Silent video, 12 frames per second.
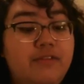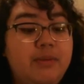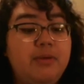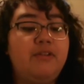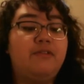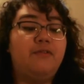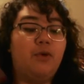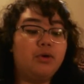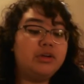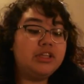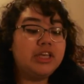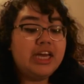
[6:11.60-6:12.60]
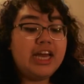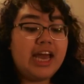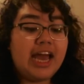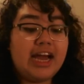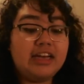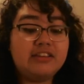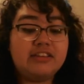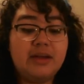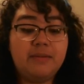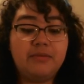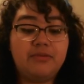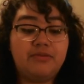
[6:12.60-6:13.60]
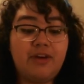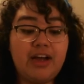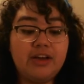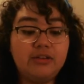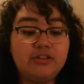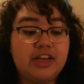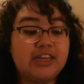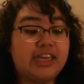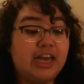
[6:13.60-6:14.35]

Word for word: On February 4th SM filed a